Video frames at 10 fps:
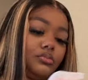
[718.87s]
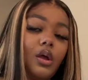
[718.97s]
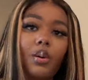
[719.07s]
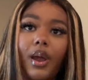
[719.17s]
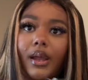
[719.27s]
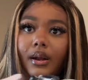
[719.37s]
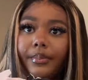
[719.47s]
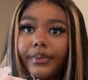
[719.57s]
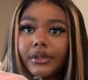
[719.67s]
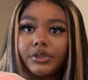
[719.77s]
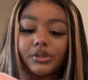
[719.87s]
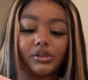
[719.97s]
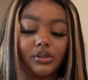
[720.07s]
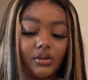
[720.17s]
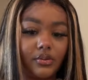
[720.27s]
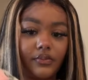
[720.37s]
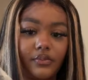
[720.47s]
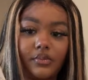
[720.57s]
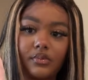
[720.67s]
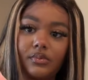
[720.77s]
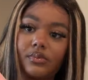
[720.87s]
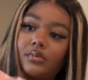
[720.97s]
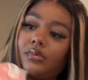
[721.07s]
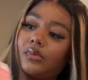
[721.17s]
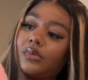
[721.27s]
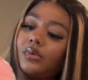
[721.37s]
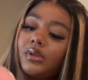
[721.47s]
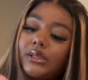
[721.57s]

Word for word: Oh, I got a bunch of stuff.